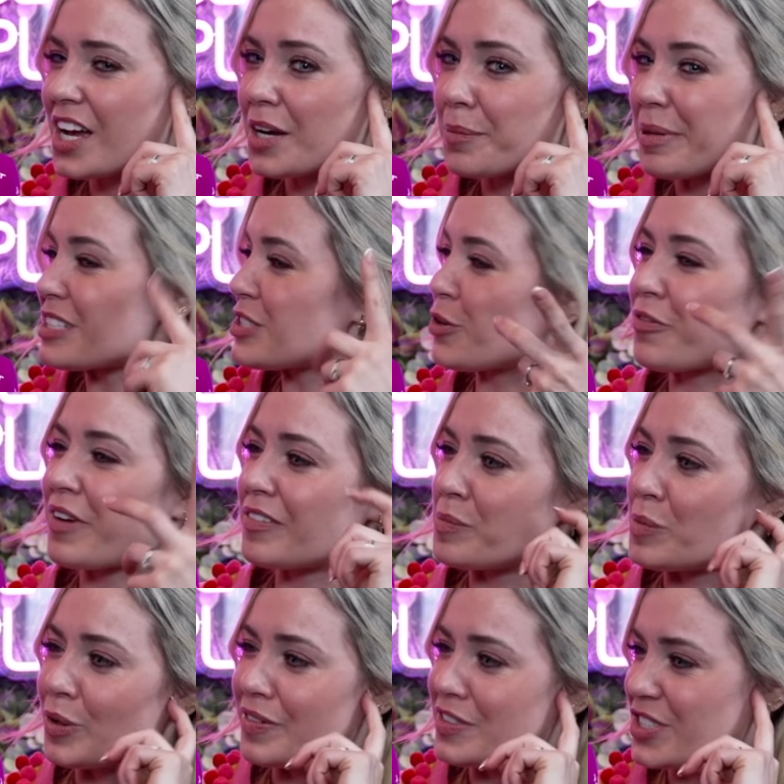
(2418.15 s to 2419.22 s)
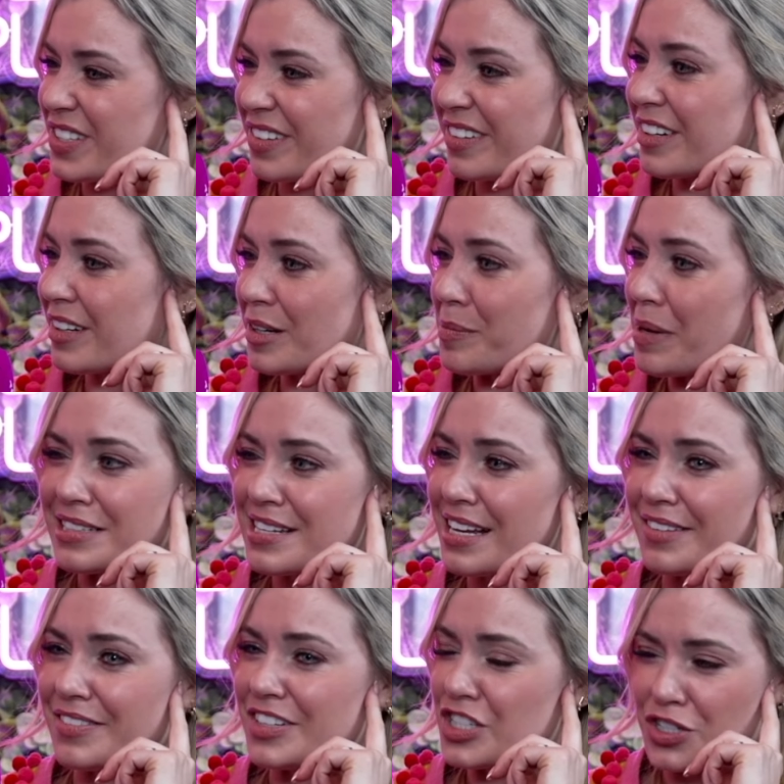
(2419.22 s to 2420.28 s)
Because your favourite movies just don't come on
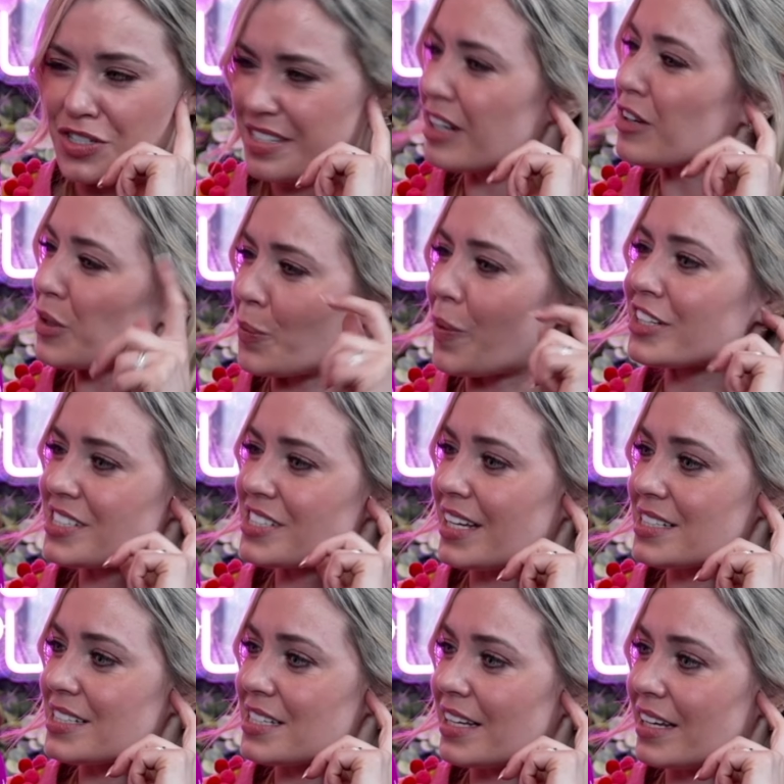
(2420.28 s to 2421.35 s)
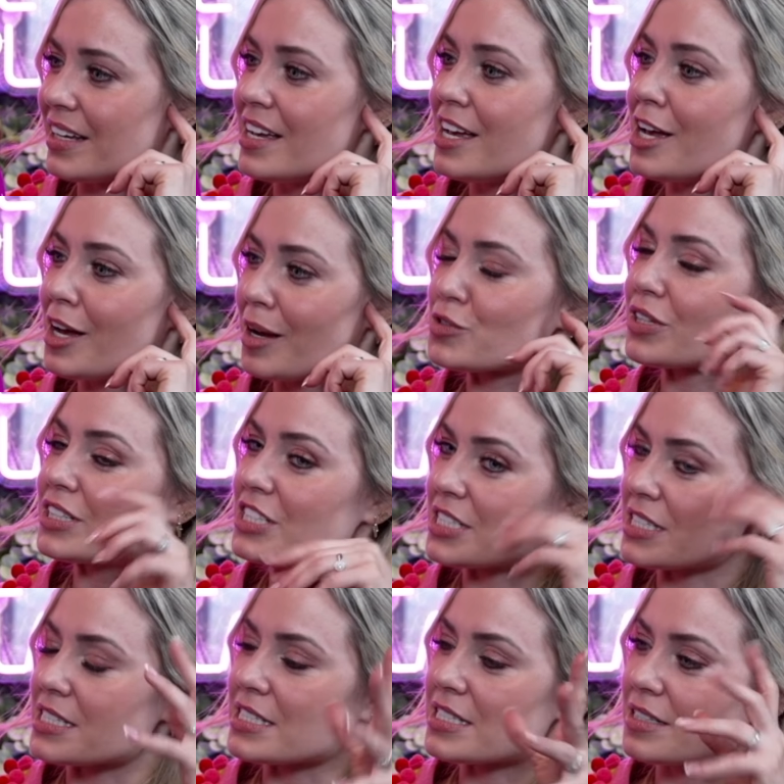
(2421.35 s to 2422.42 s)
television. You said, I'm going to watch that today. I'm trying to
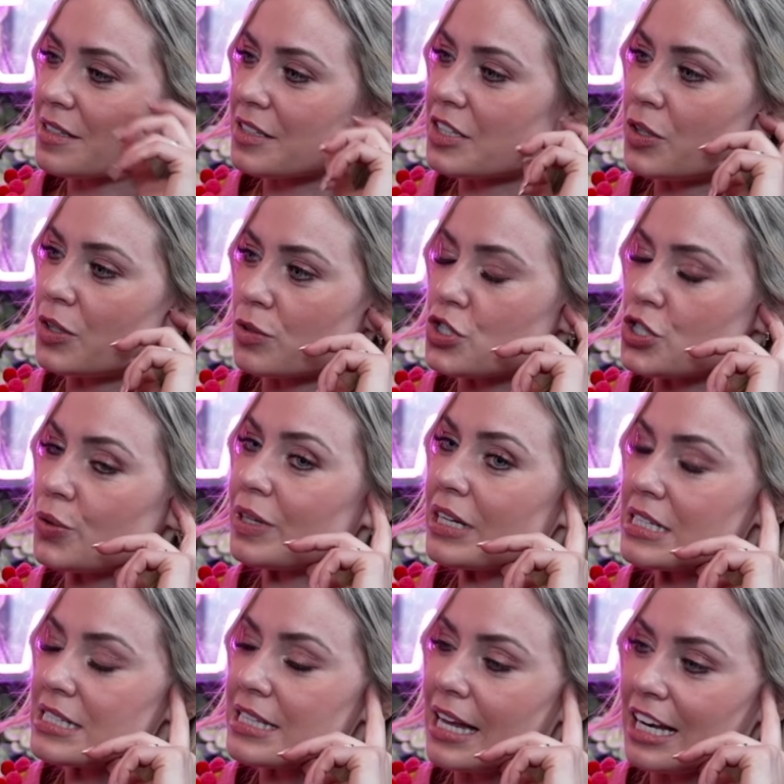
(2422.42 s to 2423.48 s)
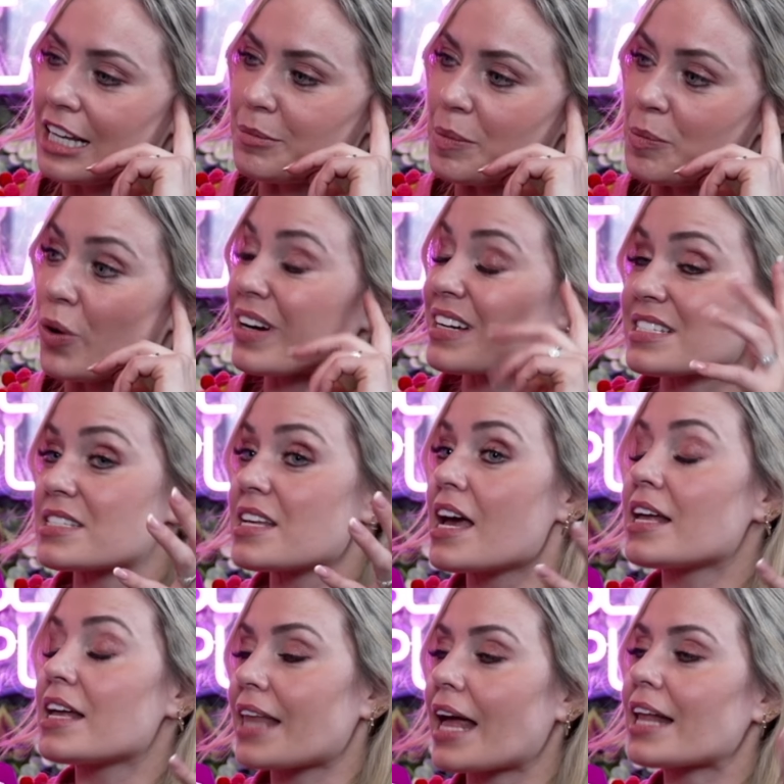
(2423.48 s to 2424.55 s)
just, tune into that a little bit more, because
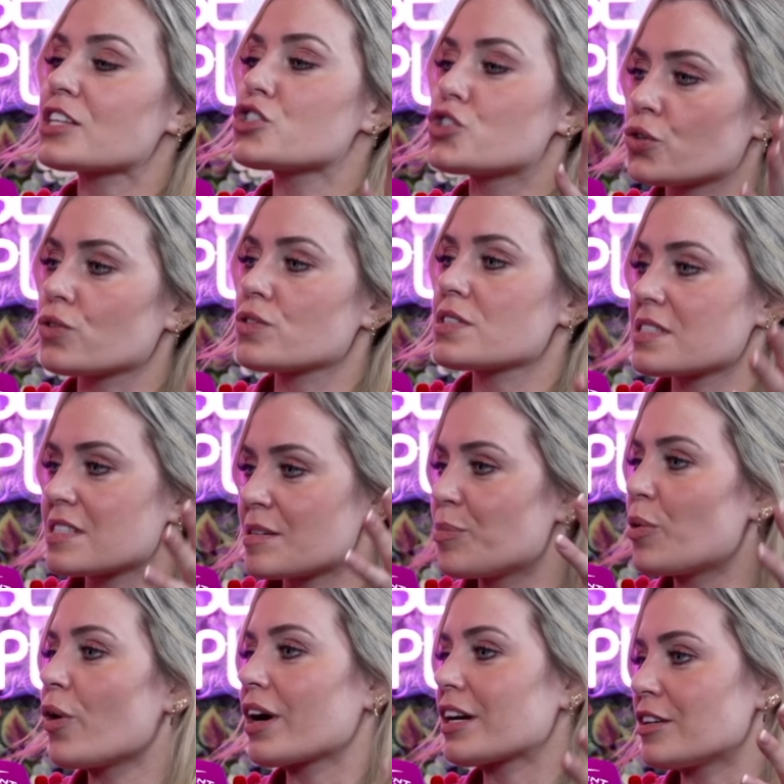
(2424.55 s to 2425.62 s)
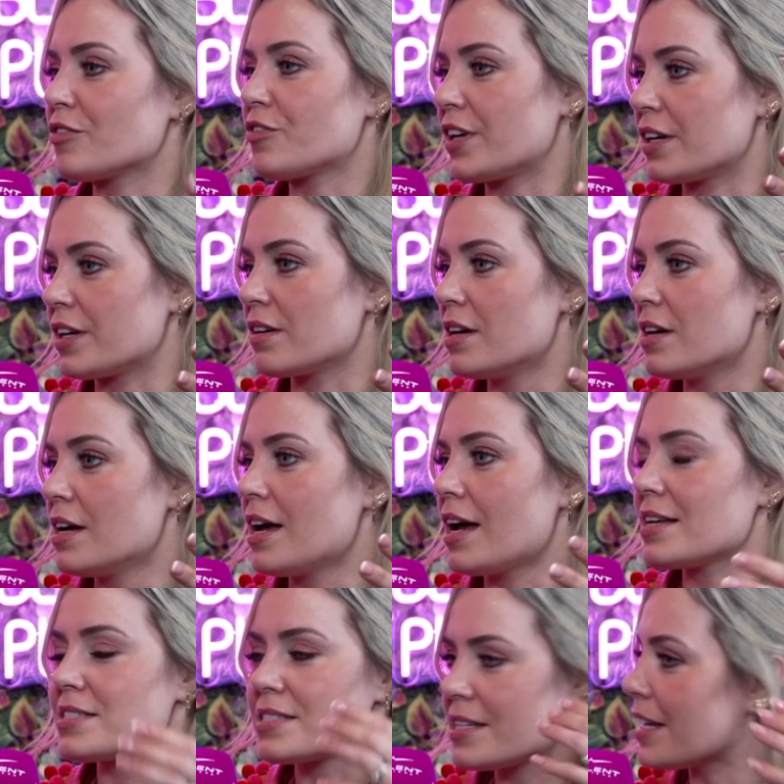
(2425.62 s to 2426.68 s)
that's just as important for you
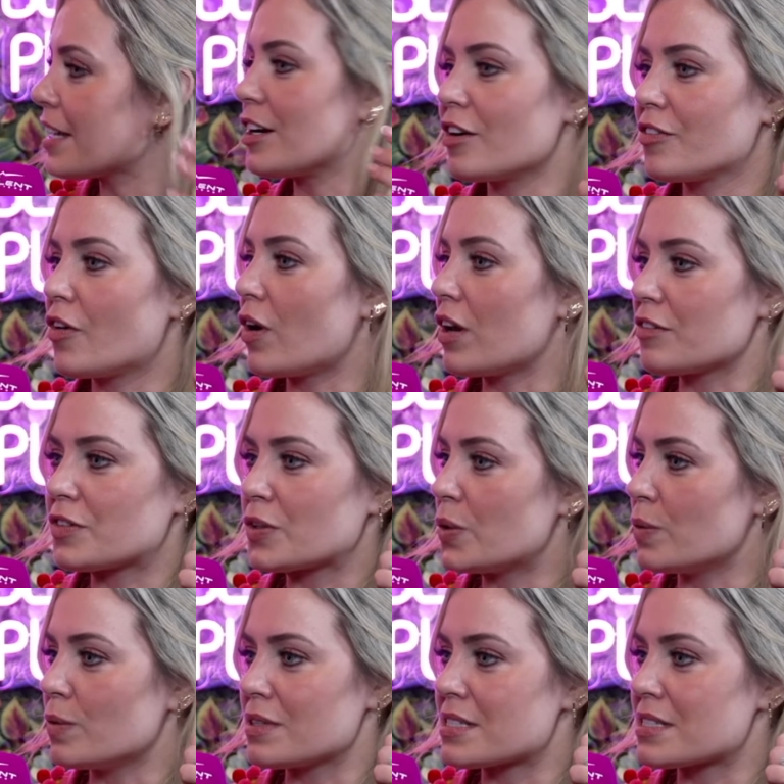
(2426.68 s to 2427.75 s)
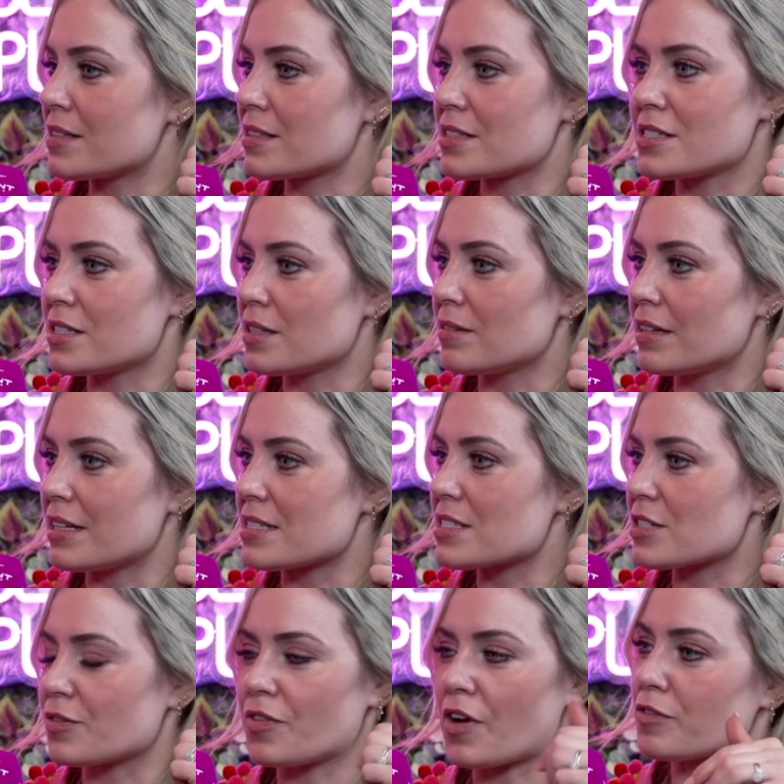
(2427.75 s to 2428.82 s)
as ticking off all of the goals in the to-do list
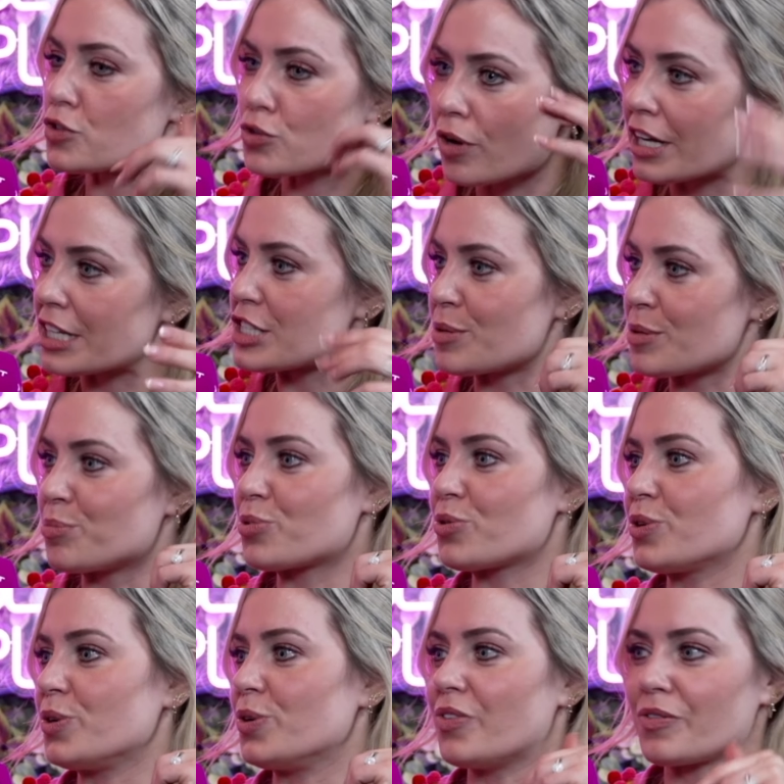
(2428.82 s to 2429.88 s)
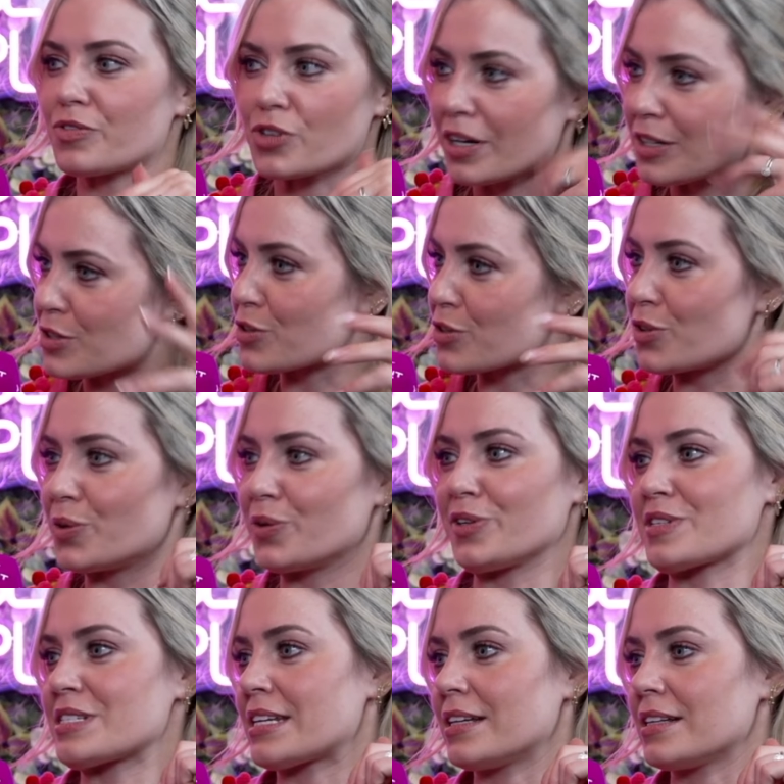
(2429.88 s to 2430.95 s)
of trying to improve, of trying to grow your
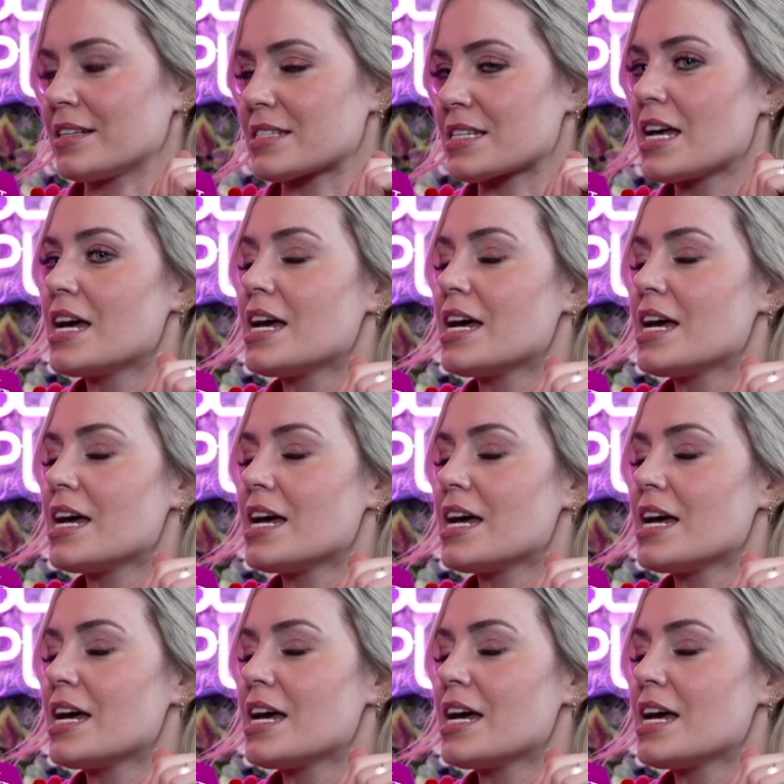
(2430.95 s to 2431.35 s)
skills.